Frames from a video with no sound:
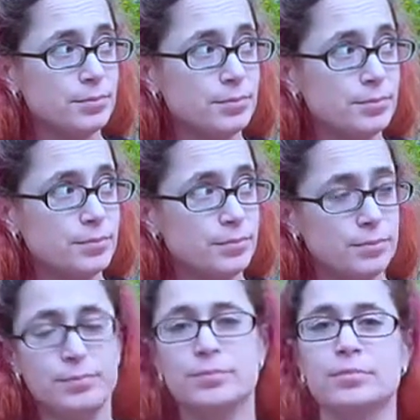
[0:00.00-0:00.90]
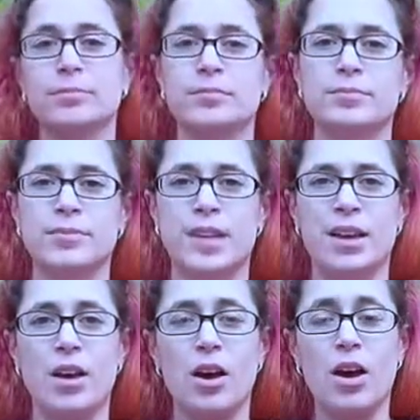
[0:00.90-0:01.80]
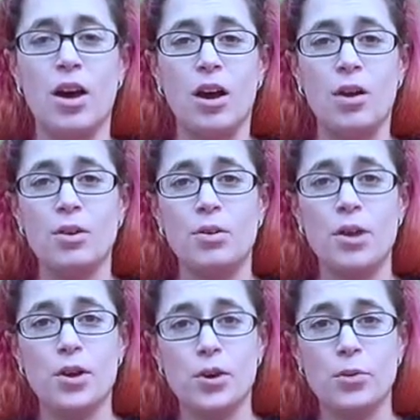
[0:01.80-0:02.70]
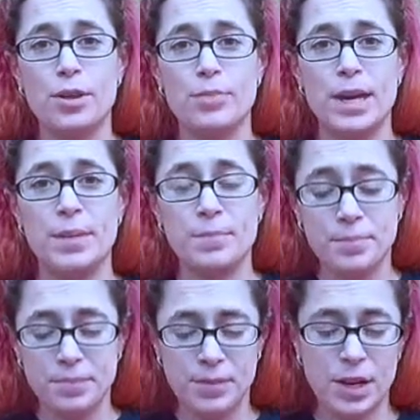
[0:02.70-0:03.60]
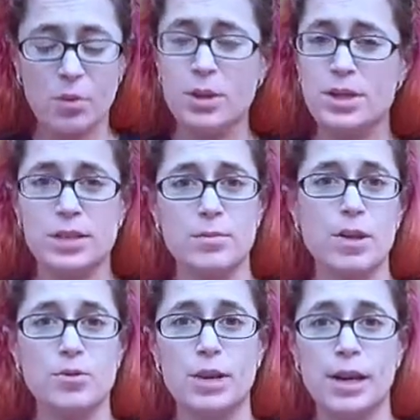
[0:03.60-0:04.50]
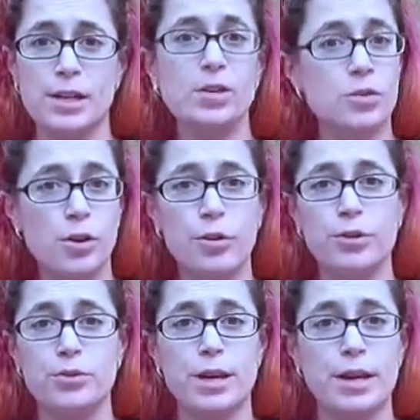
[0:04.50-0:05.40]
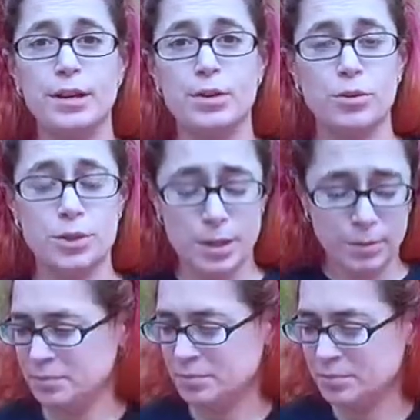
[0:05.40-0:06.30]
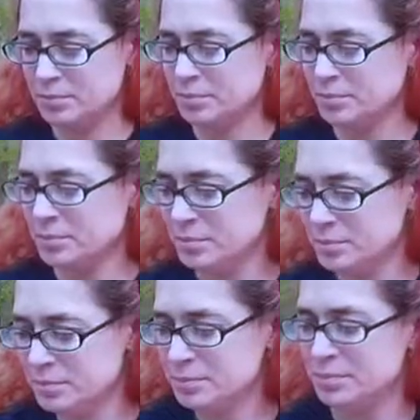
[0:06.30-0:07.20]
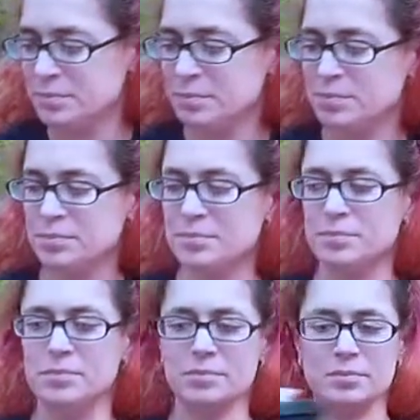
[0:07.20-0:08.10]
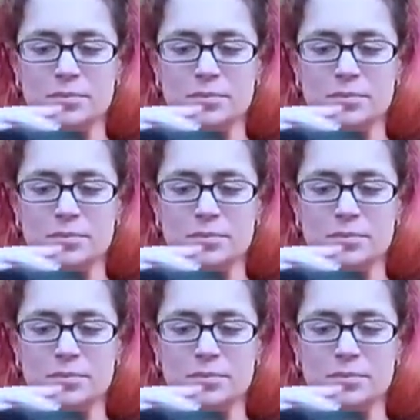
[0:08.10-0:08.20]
So these little spritlings are no longer with me. They are with some other nanny or no other nanny or something else, but they're enjoying a new